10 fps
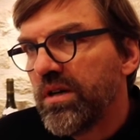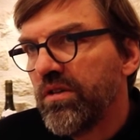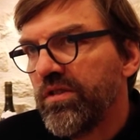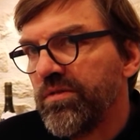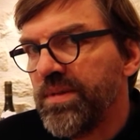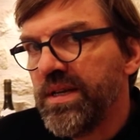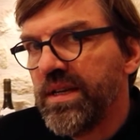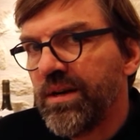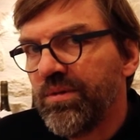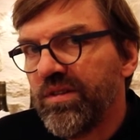I've always
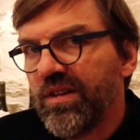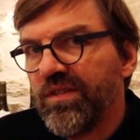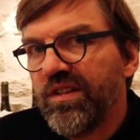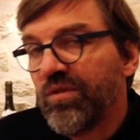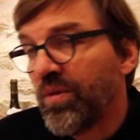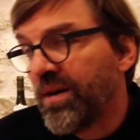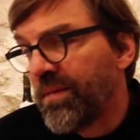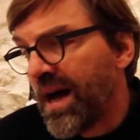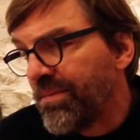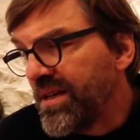been, I would say, this is where I'm
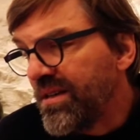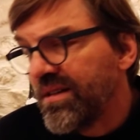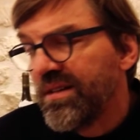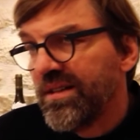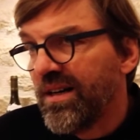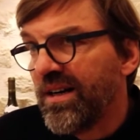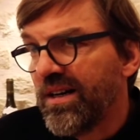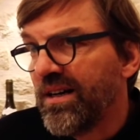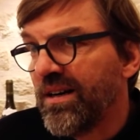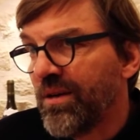happy. Yeah.
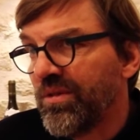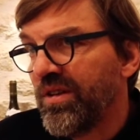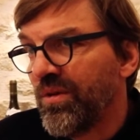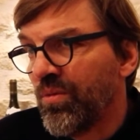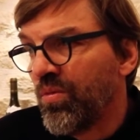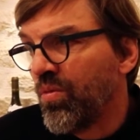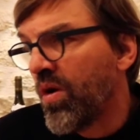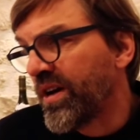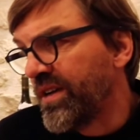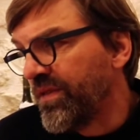I would say
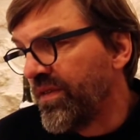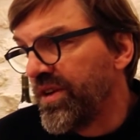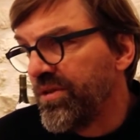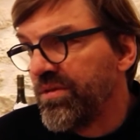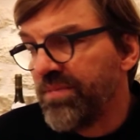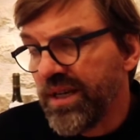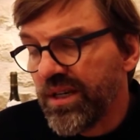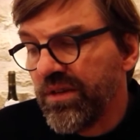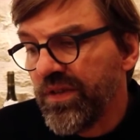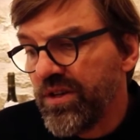walking the vineyard, being
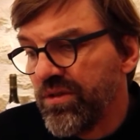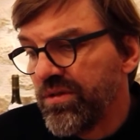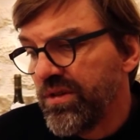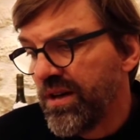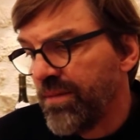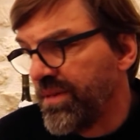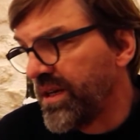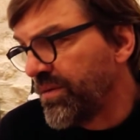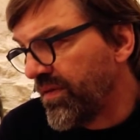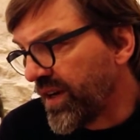in the vineyard,
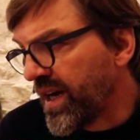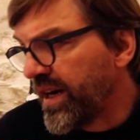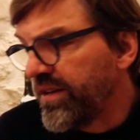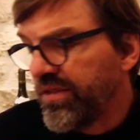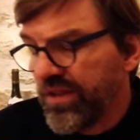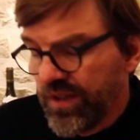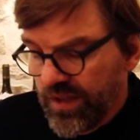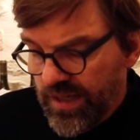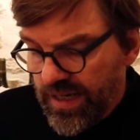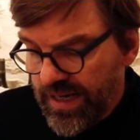being with the guys,
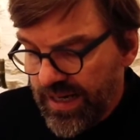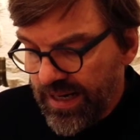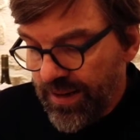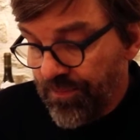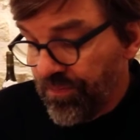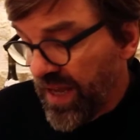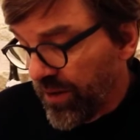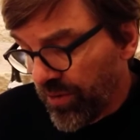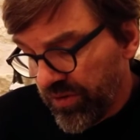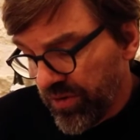and
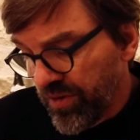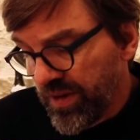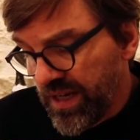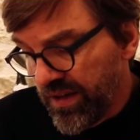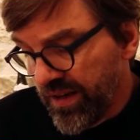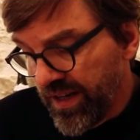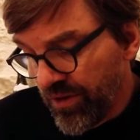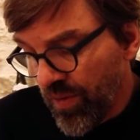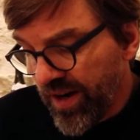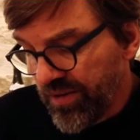also in a
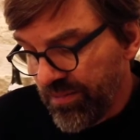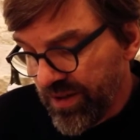winery.